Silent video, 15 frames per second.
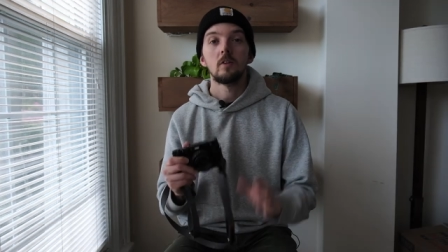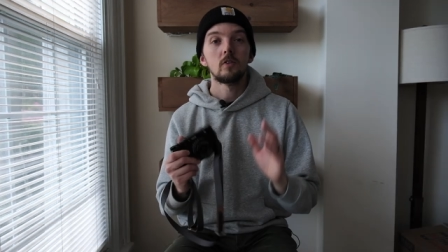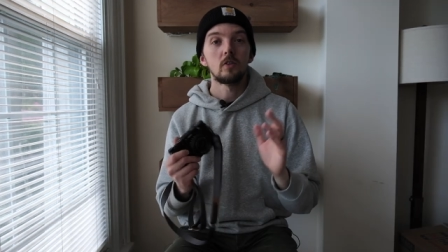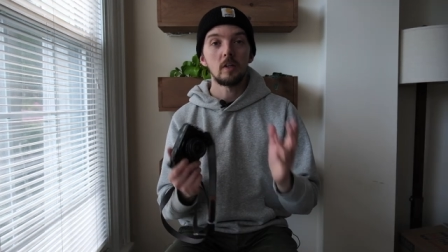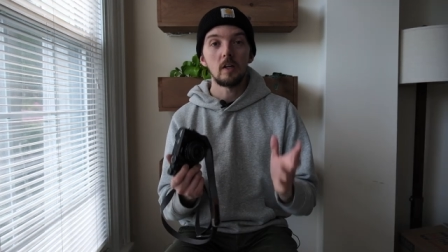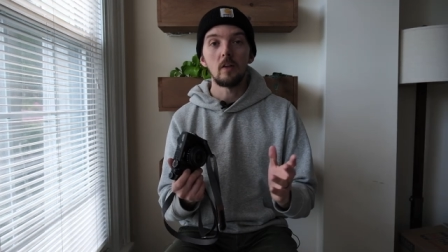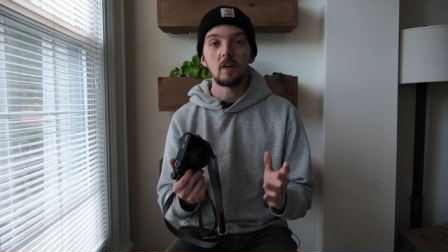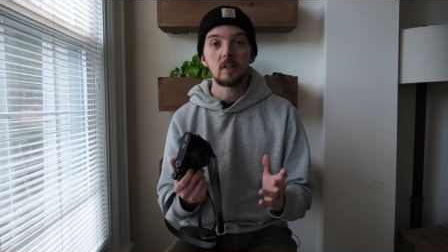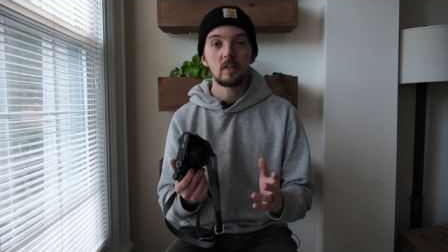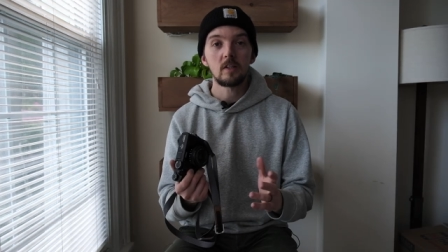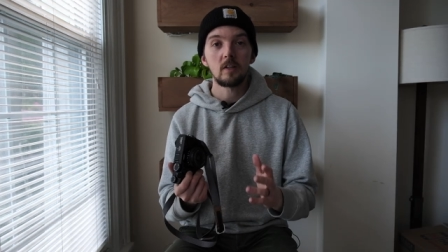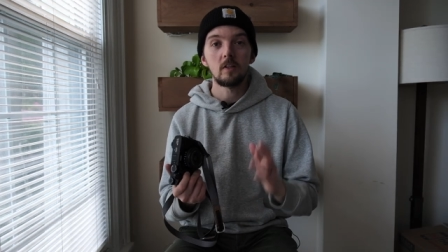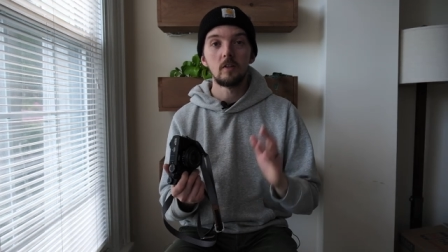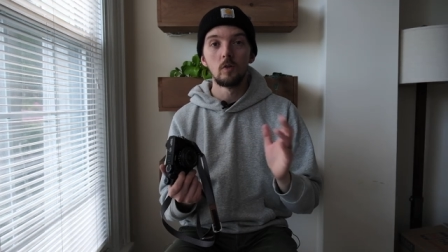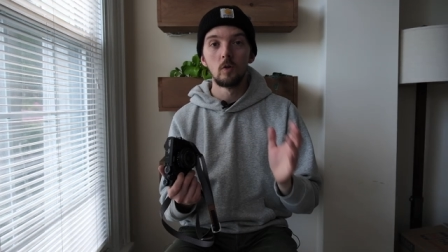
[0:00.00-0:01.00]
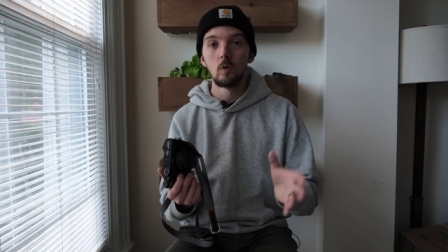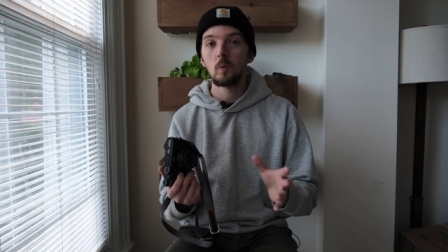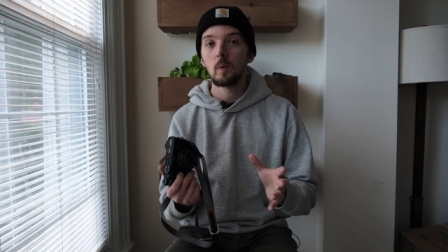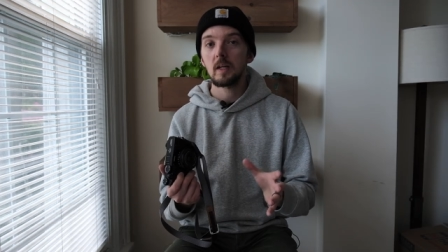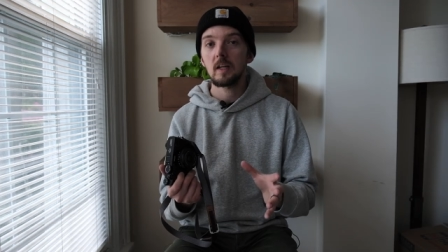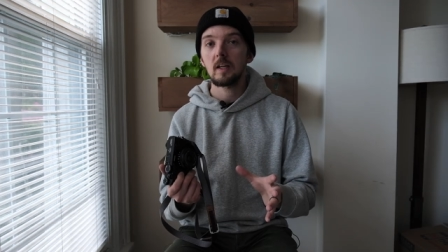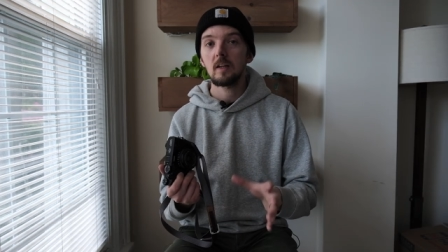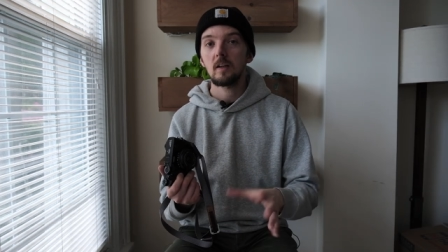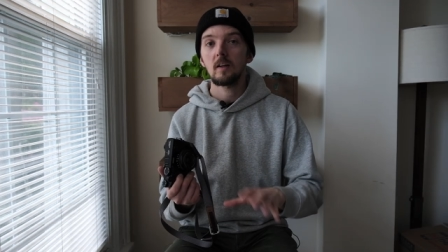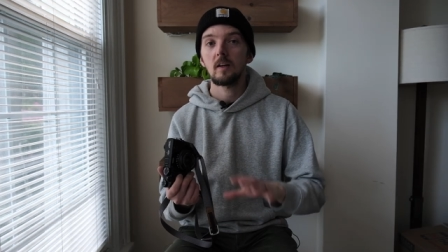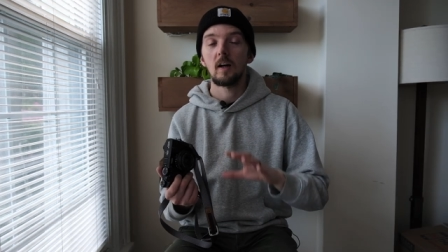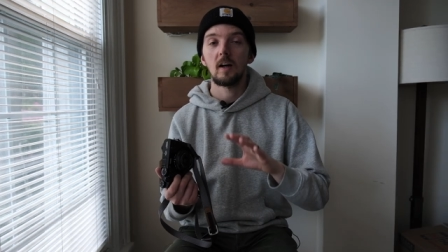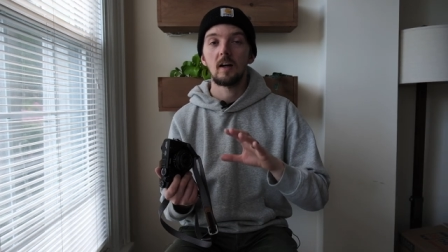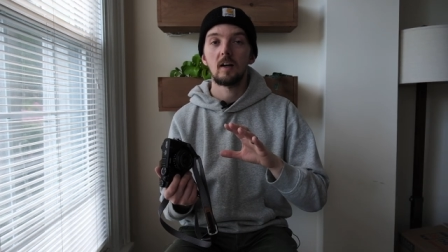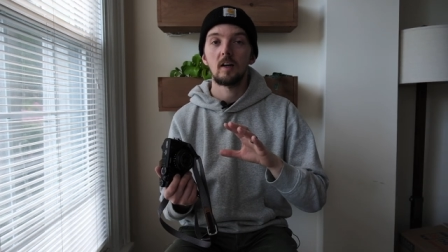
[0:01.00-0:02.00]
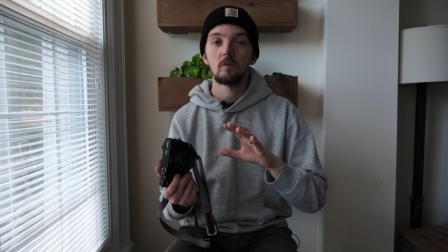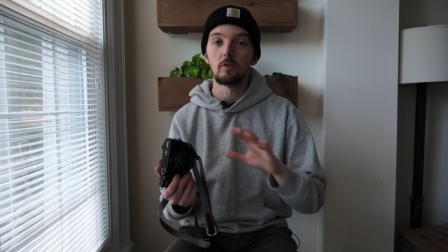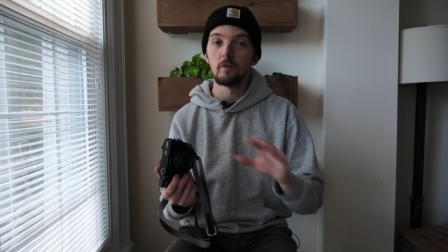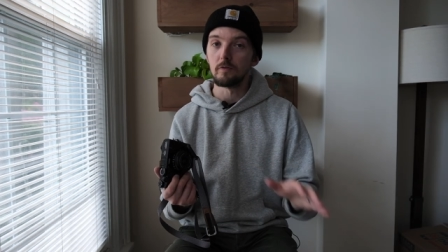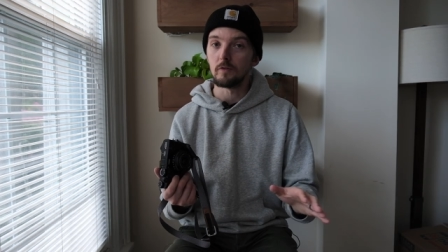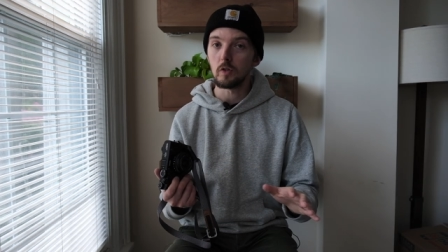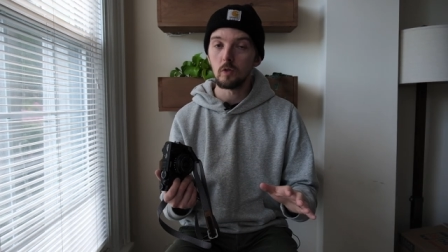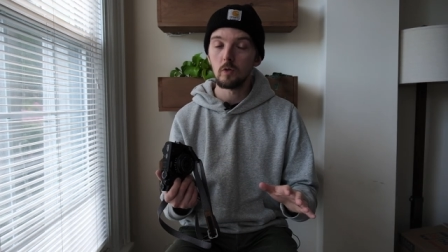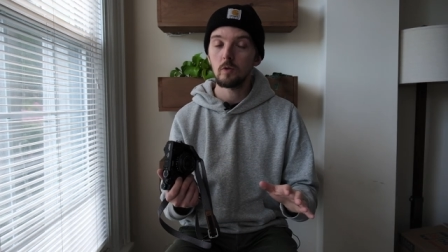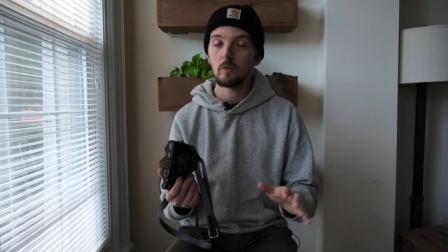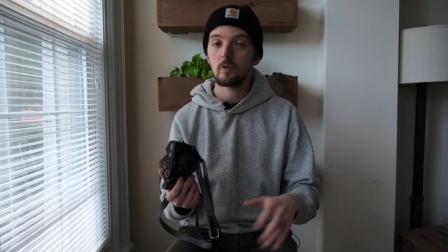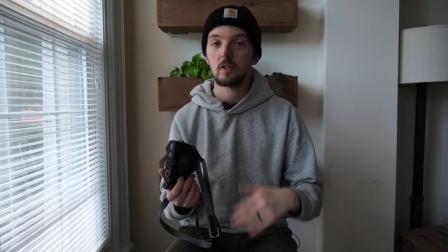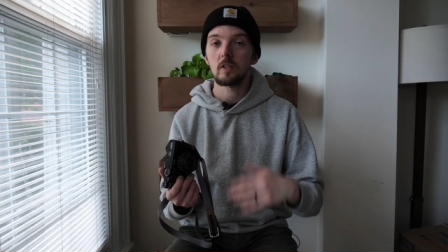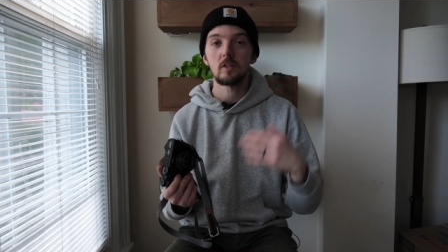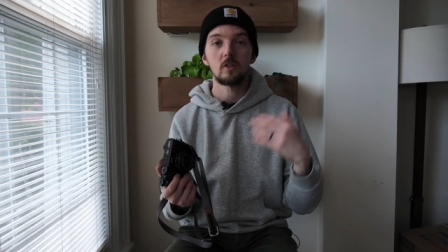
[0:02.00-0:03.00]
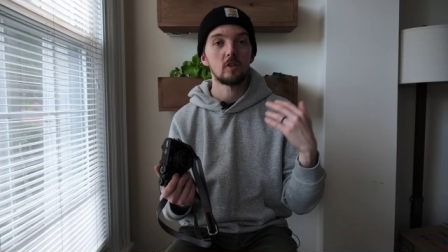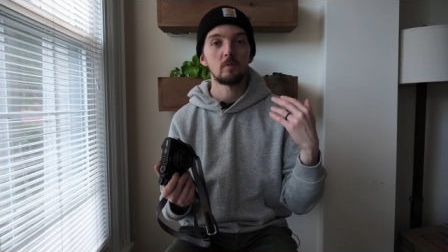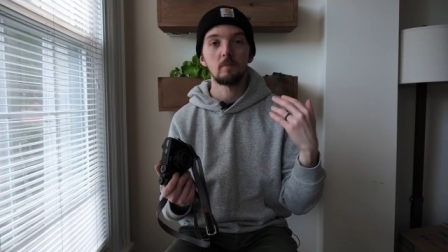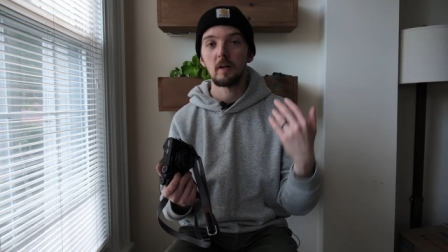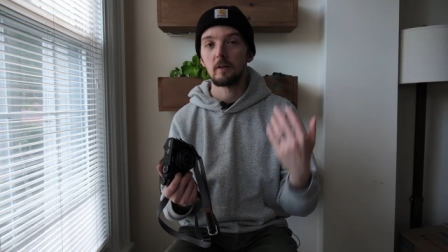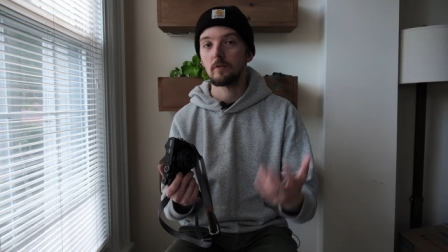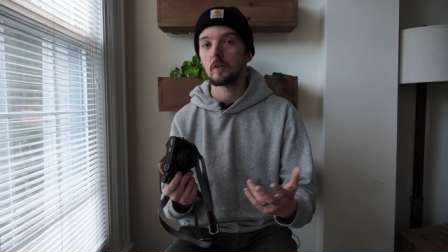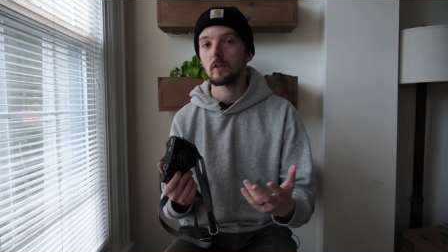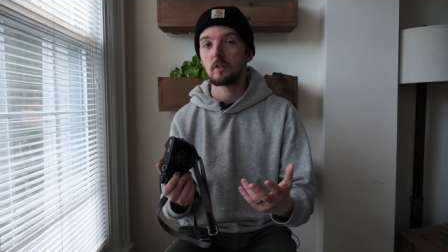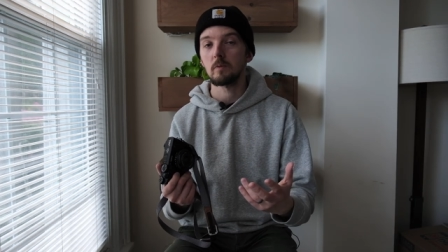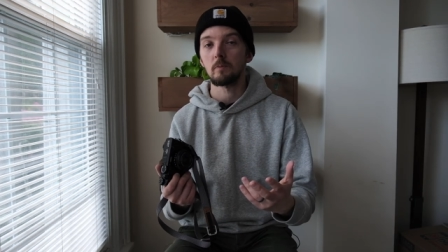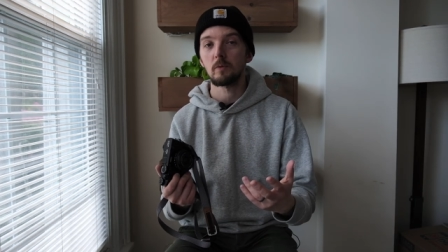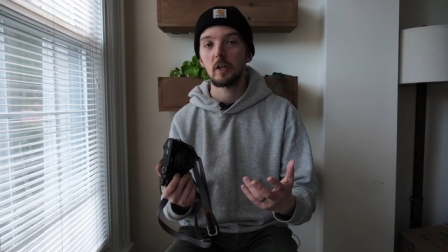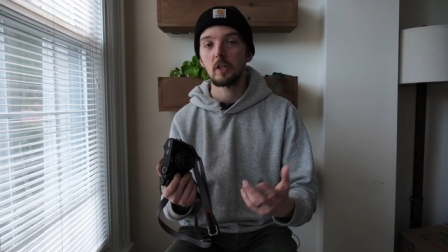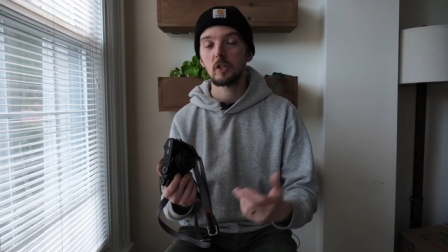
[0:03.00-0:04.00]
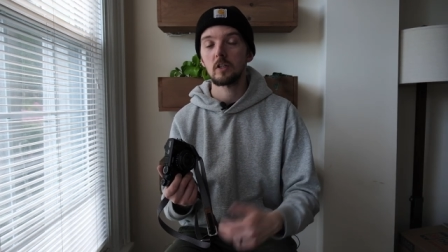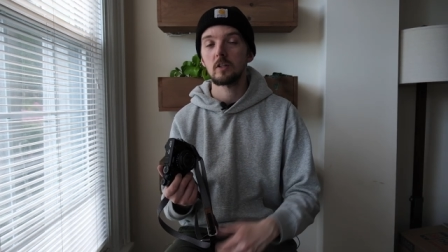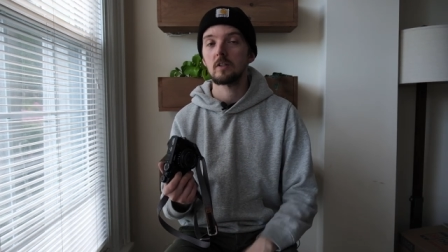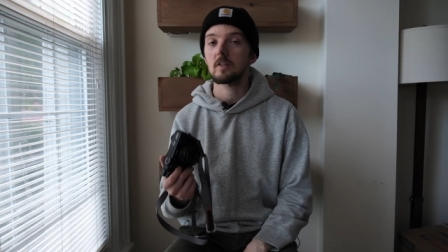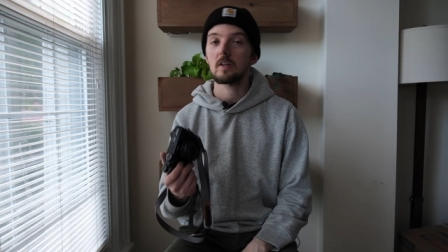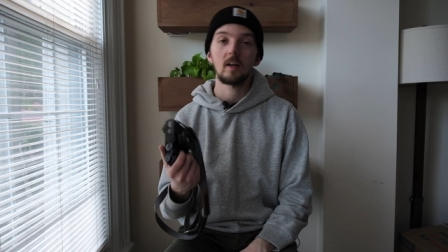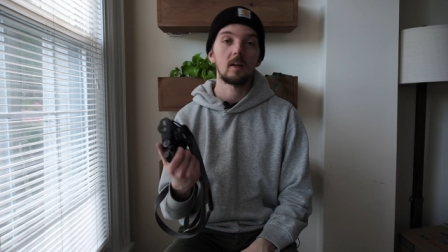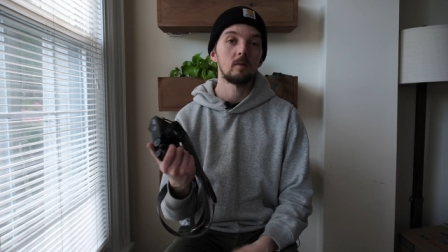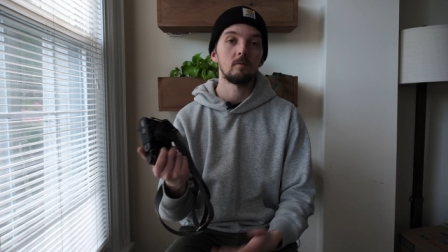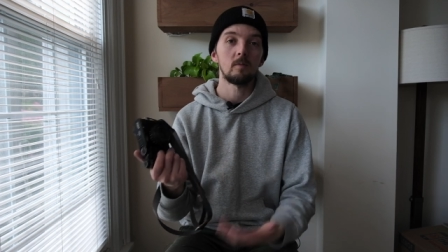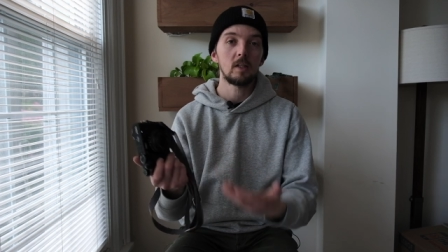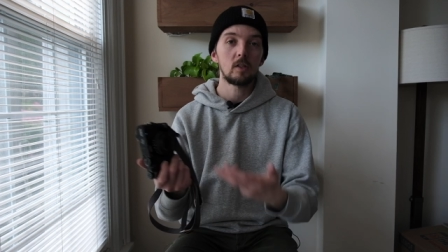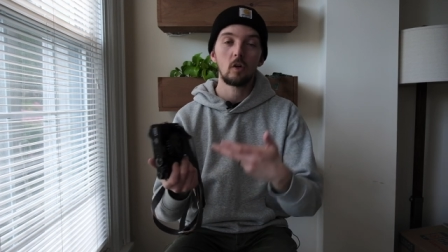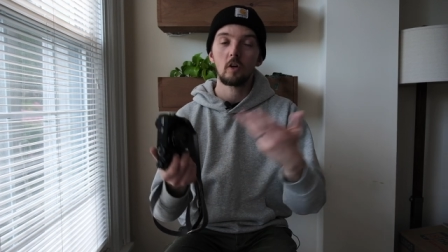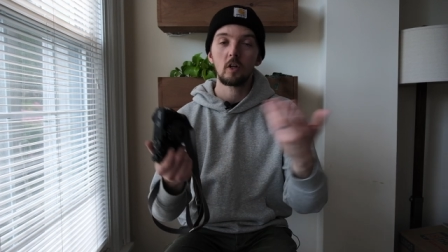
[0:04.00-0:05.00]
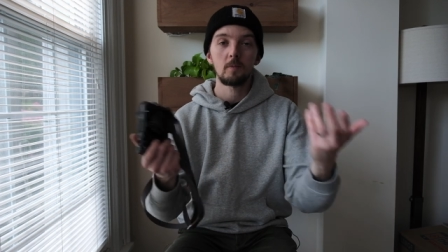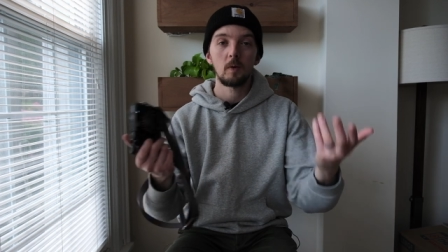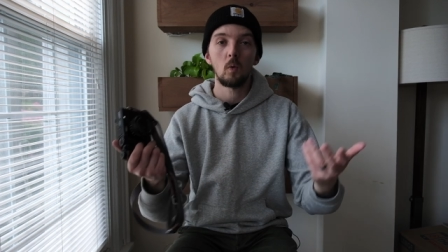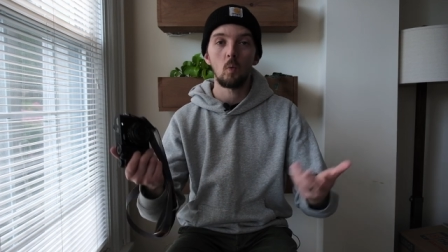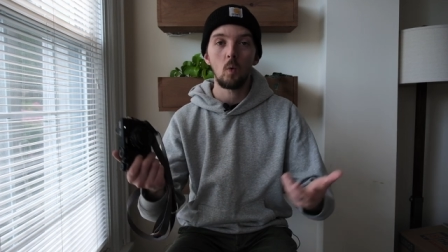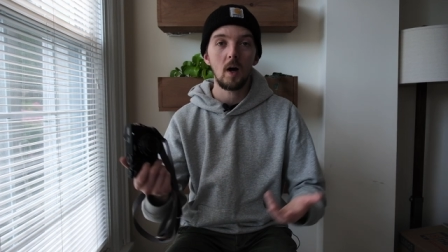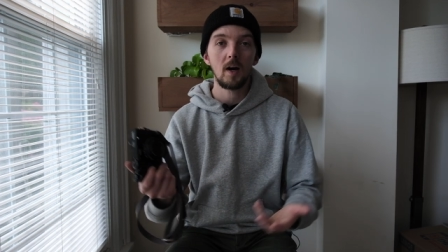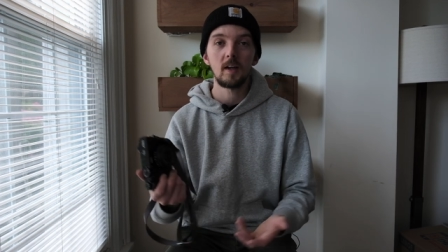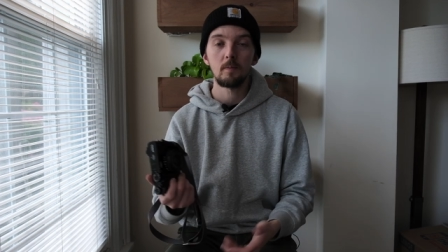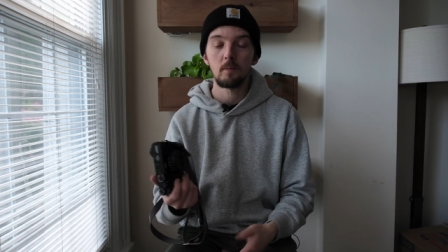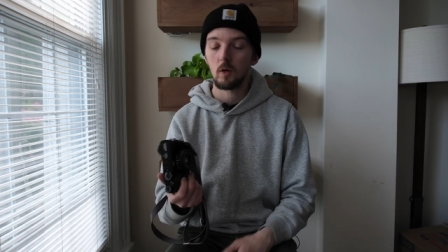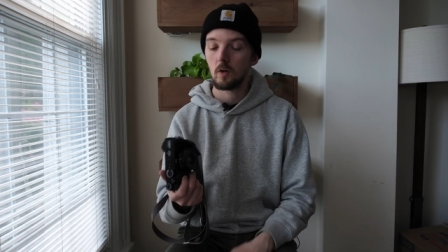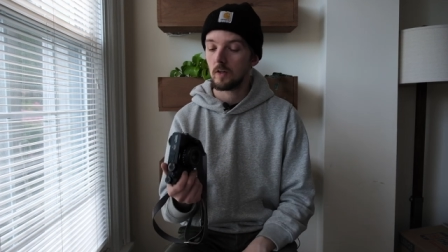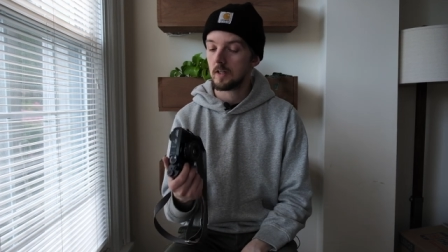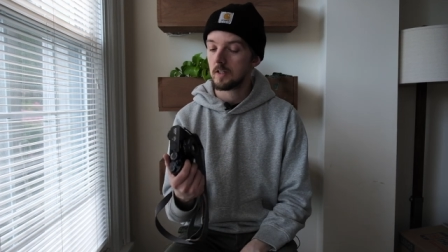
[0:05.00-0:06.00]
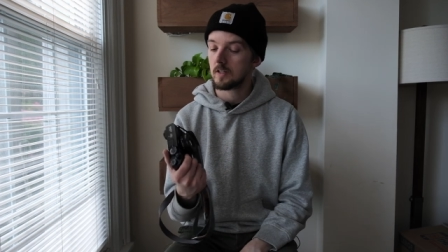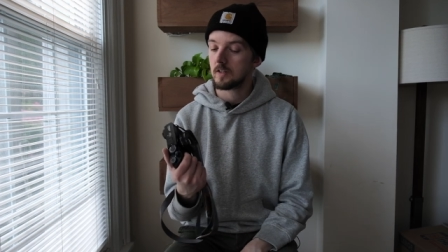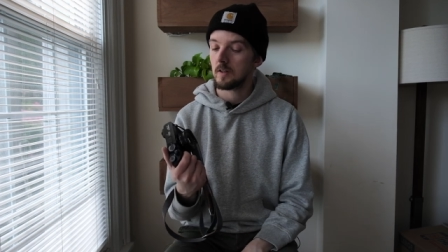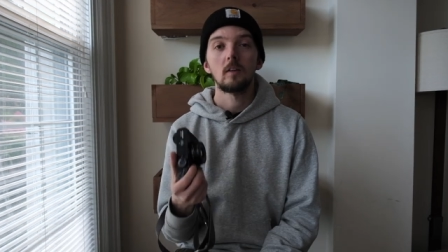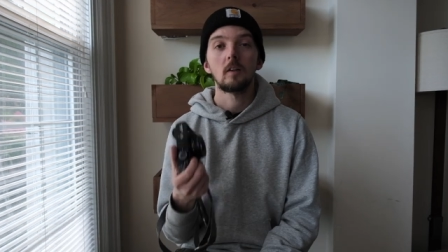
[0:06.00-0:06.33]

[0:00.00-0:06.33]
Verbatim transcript: So yeah, this is in no way a review, this is just my first impressions and me talking about why I bought this.